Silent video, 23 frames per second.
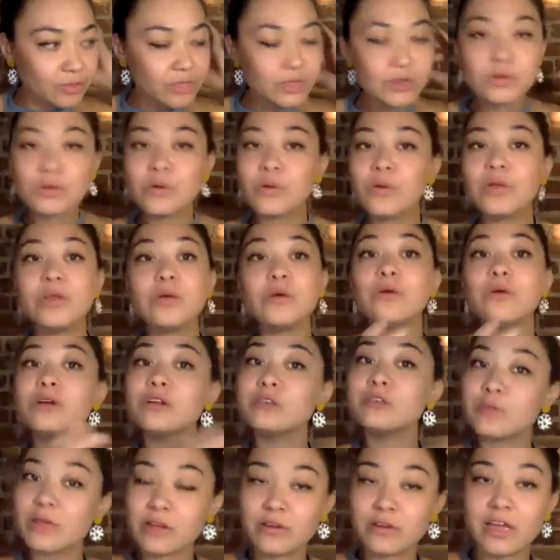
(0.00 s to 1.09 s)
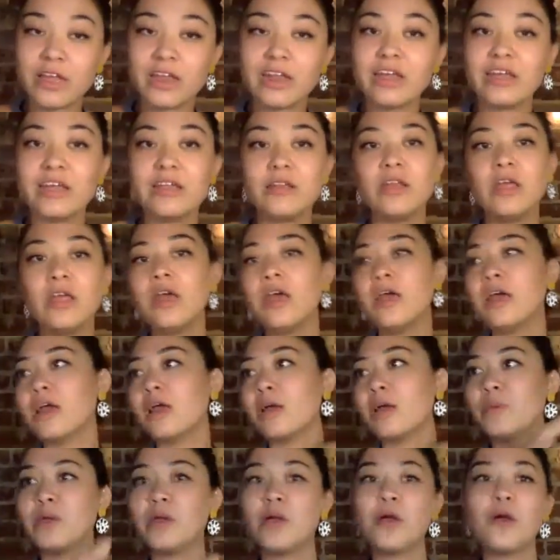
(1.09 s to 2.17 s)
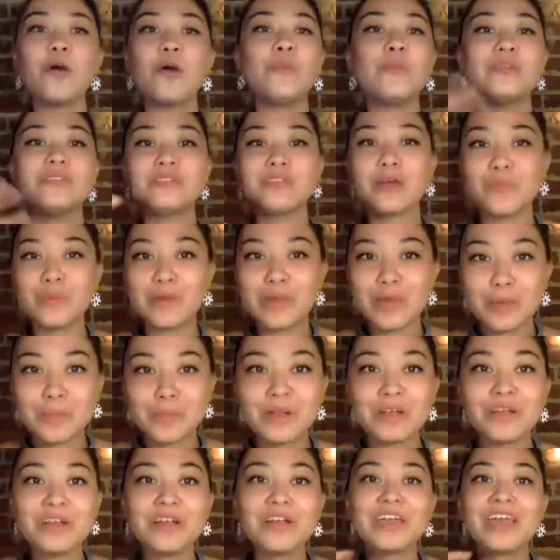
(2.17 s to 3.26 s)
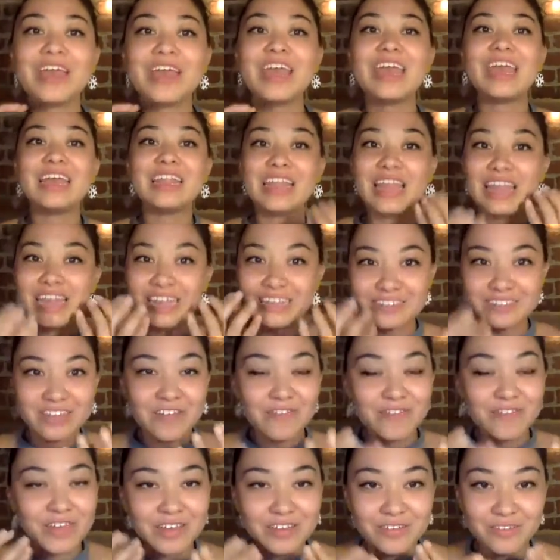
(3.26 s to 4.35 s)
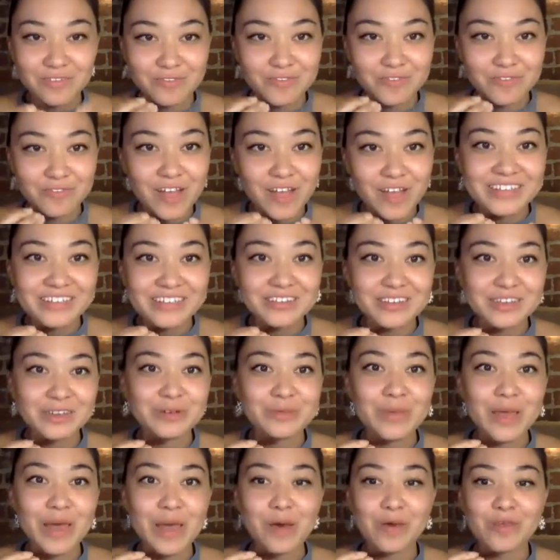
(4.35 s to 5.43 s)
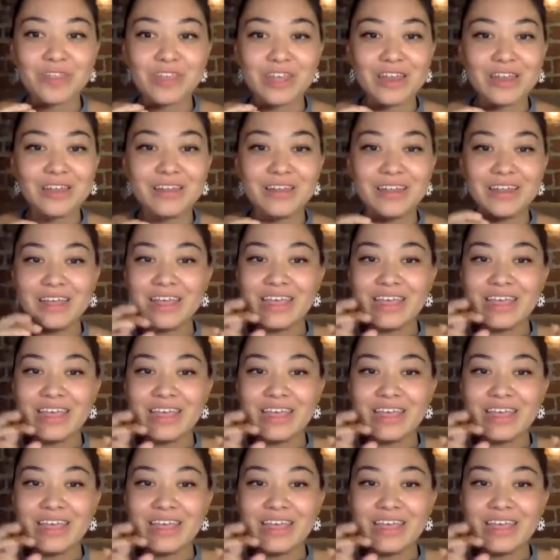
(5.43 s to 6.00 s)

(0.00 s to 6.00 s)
going to horseback riding and coming home and stopping at Burger King and like stuffing fries into your mouth and